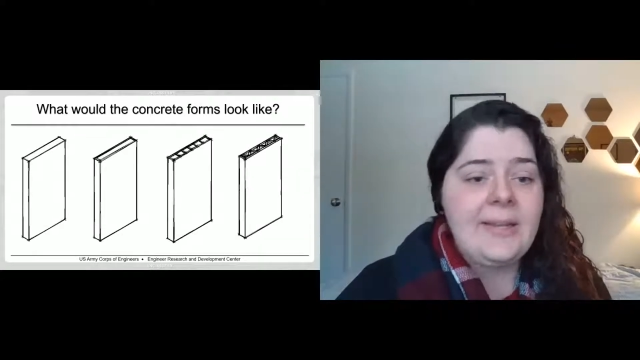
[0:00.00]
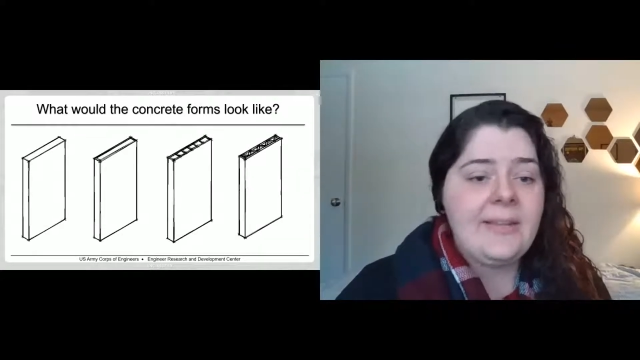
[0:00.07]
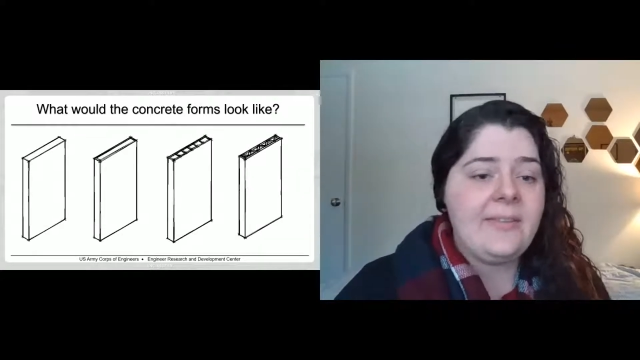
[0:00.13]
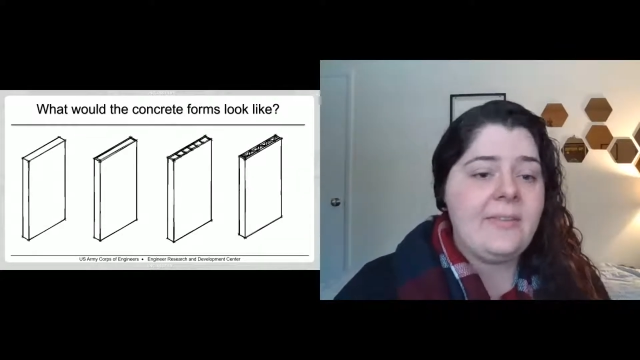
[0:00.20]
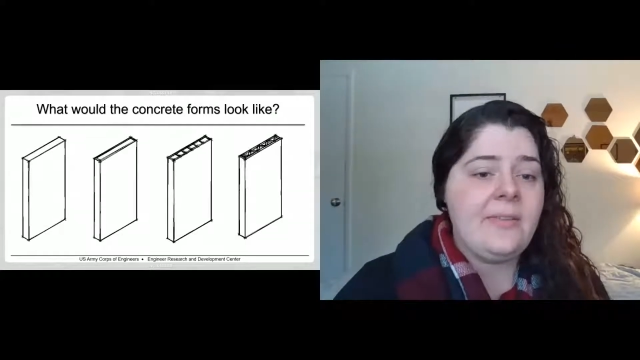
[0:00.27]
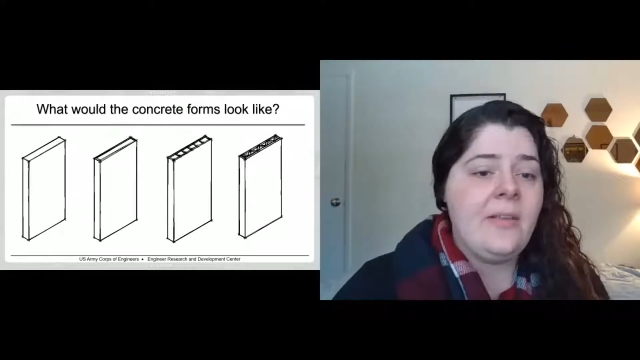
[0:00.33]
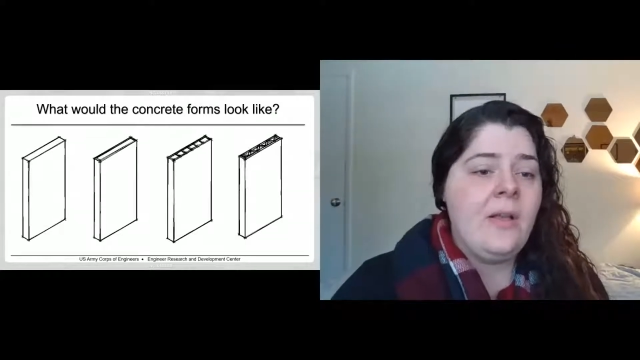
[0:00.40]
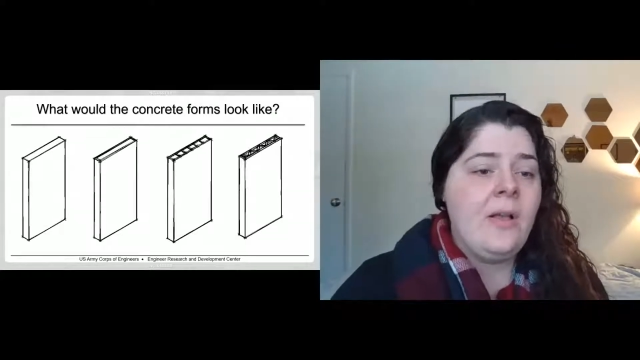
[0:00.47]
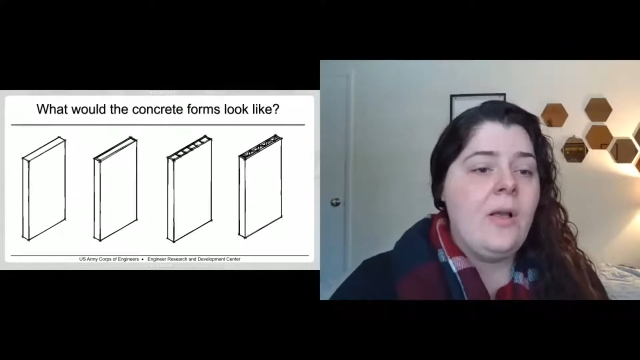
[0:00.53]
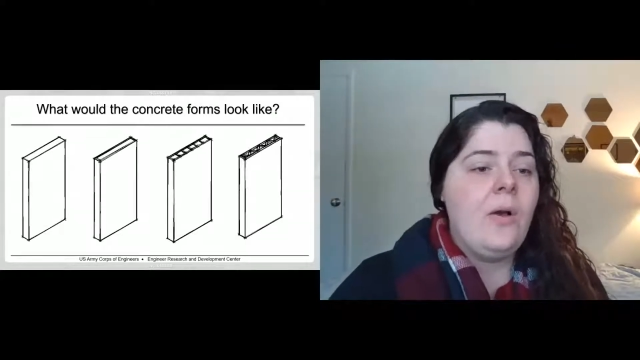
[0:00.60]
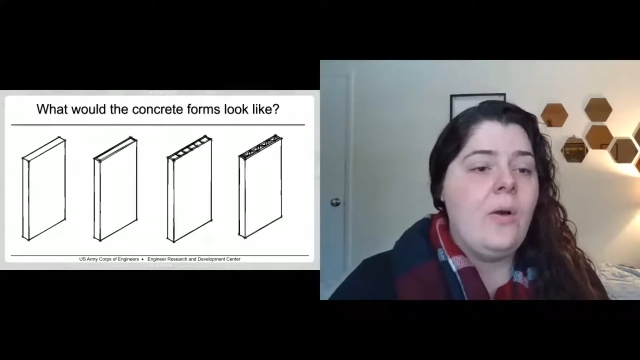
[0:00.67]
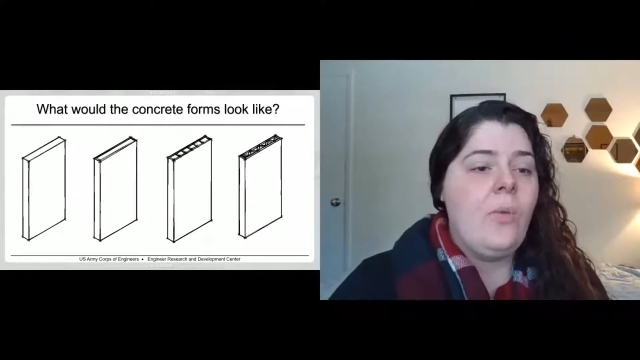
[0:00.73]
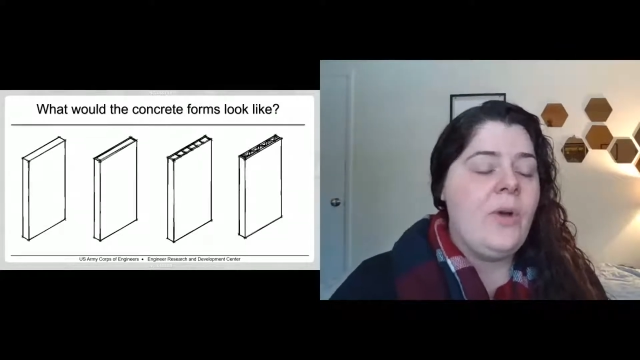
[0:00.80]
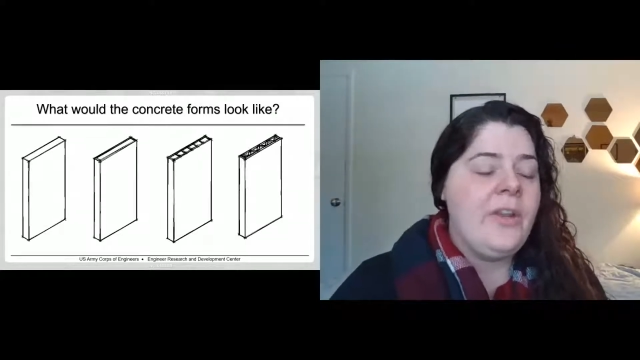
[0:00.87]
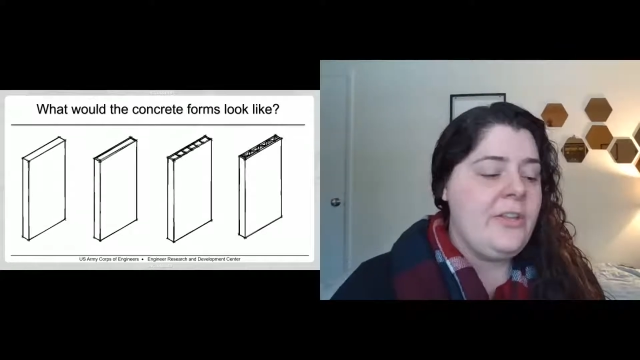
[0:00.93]
Is
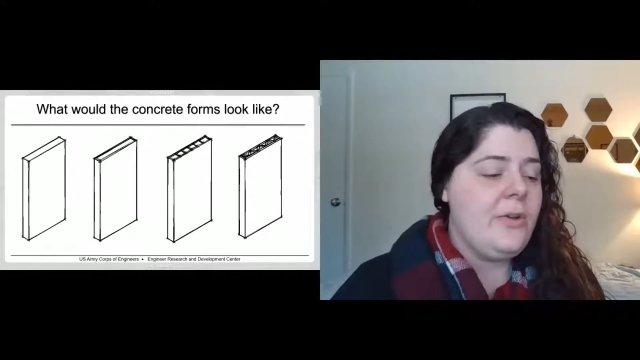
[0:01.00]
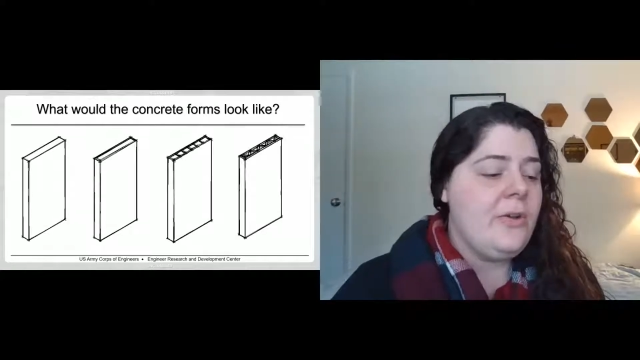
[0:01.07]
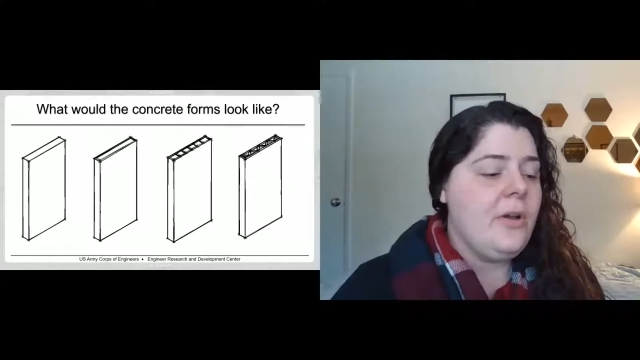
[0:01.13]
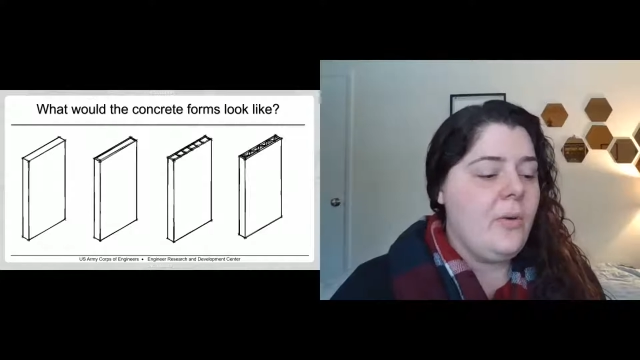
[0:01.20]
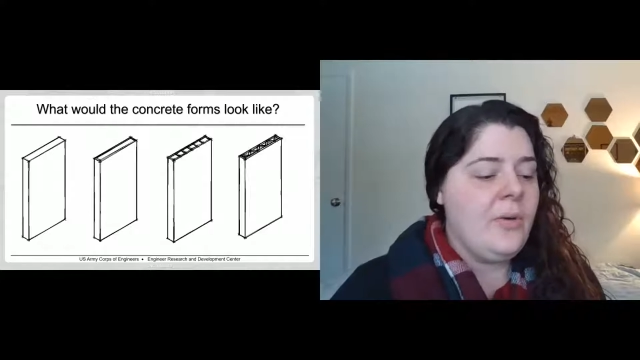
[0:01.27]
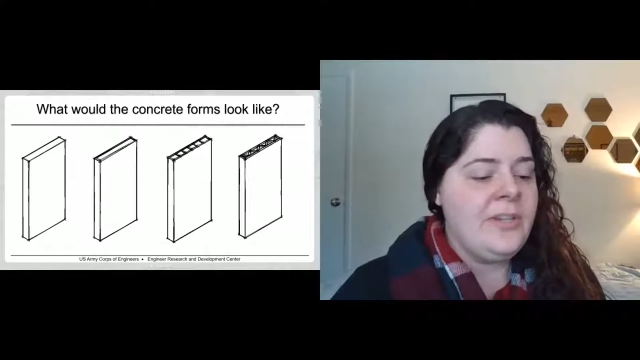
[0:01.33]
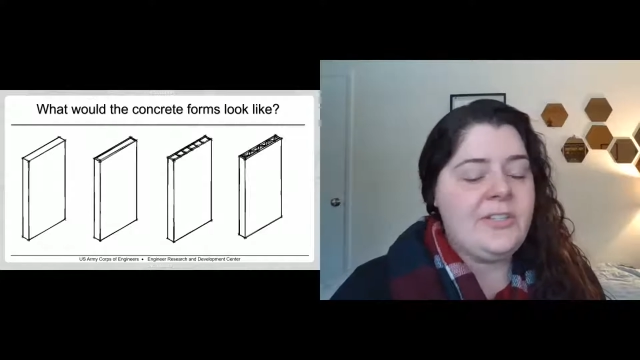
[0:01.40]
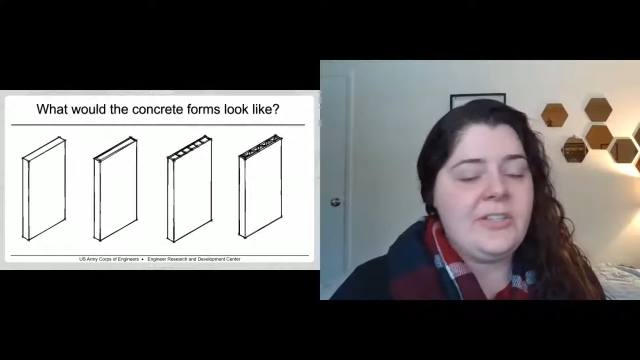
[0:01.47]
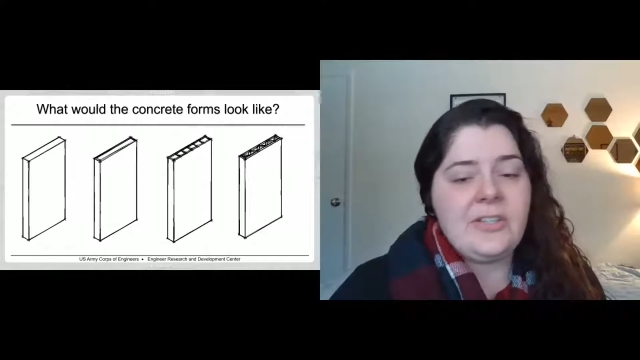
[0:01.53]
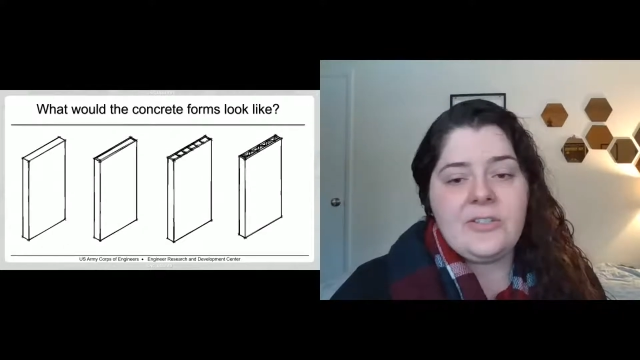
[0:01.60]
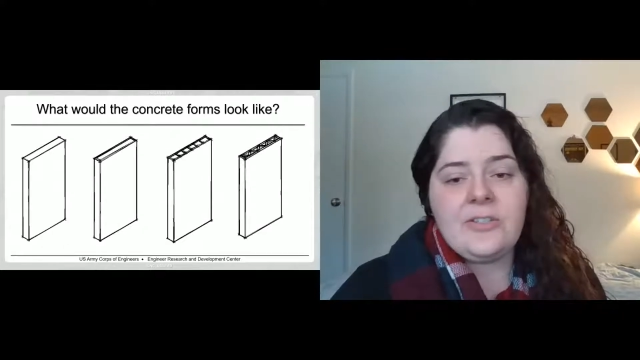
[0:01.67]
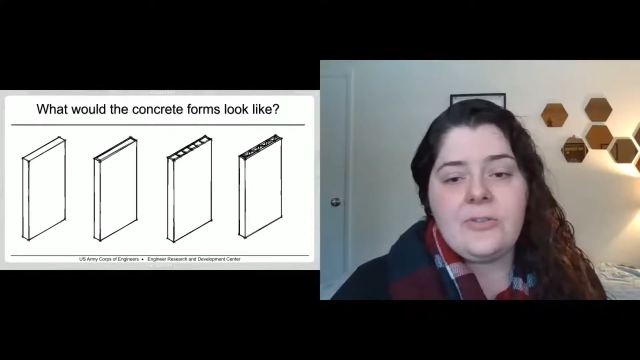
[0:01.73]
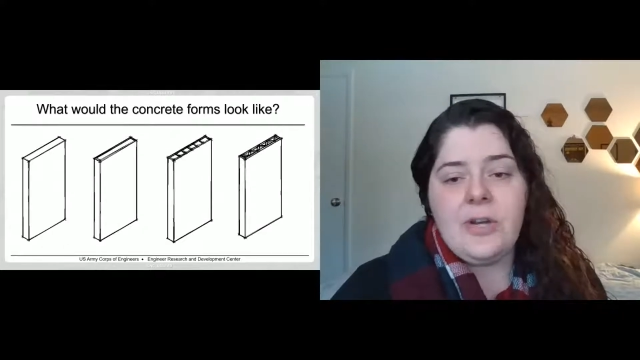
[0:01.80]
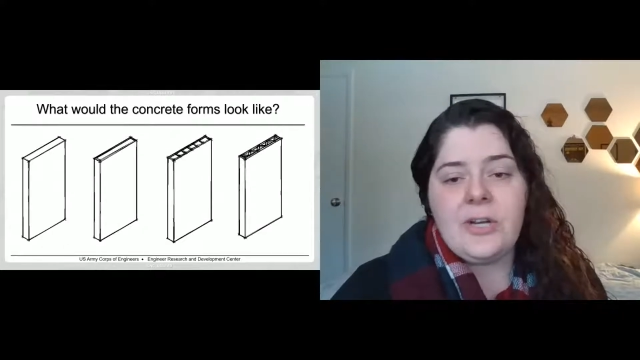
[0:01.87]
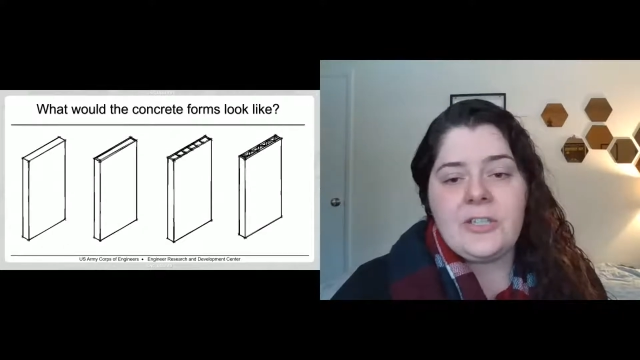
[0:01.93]
when you go into
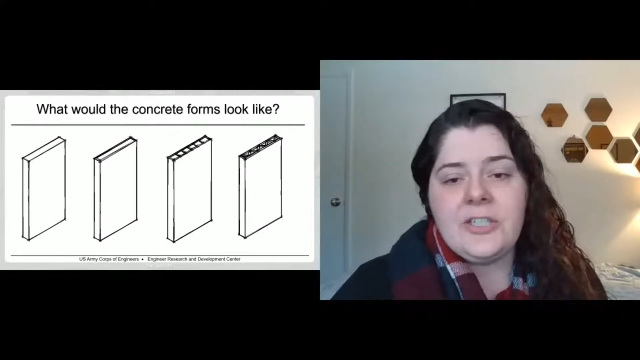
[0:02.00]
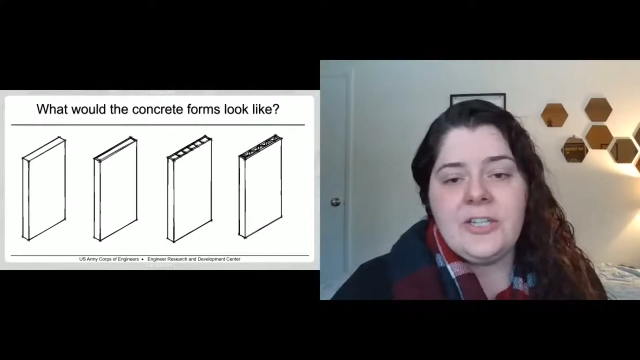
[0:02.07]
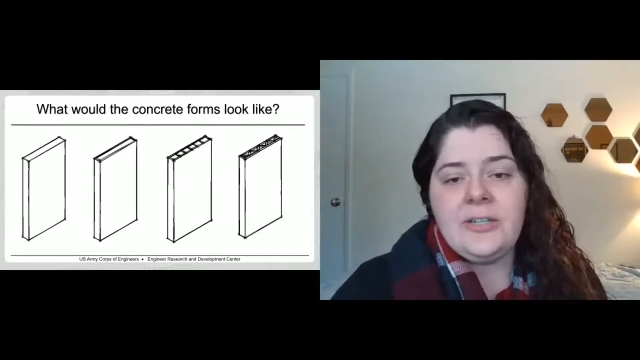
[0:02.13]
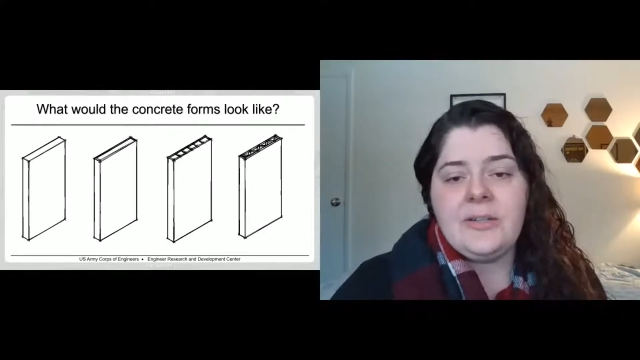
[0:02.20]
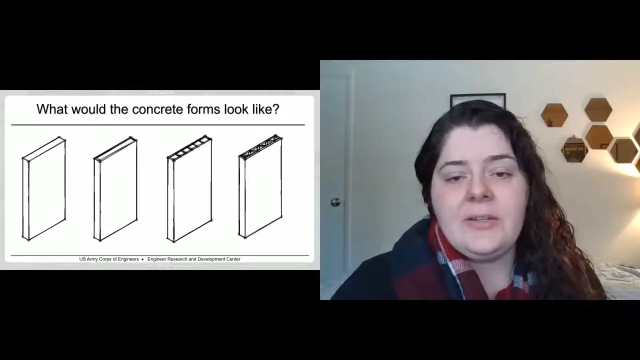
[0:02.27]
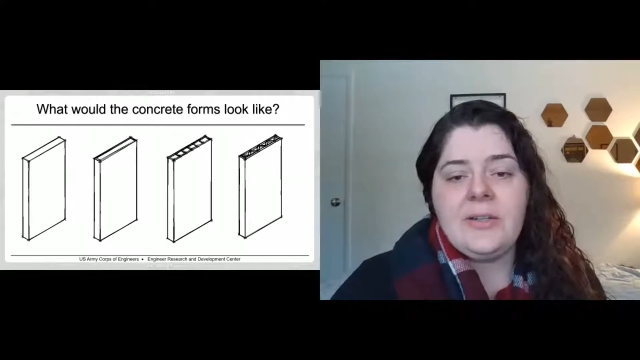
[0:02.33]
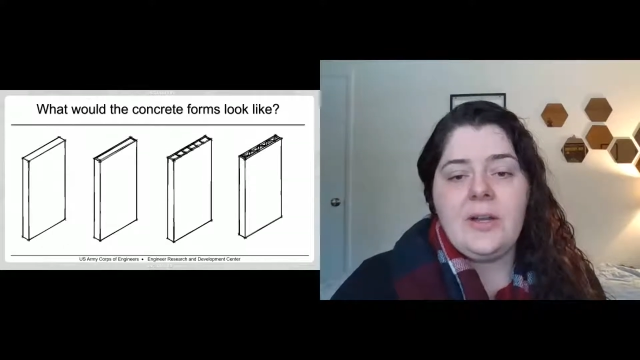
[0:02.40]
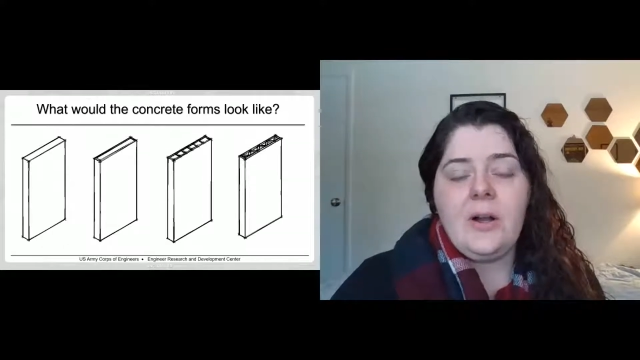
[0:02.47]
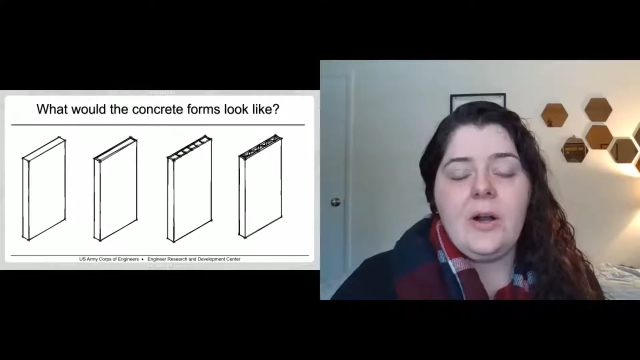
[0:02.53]
construction,